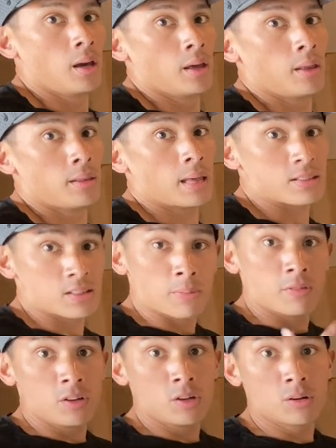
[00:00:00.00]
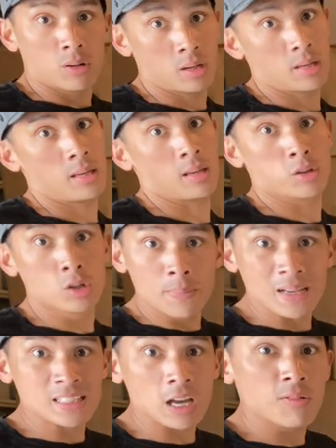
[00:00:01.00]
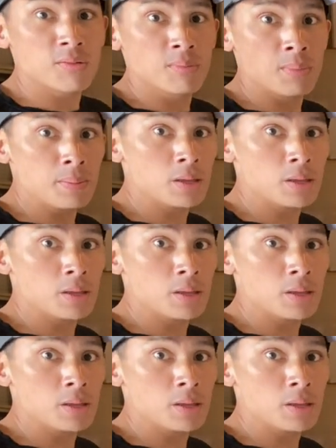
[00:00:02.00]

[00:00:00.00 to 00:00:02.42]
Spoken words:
that some of you, including myself, may be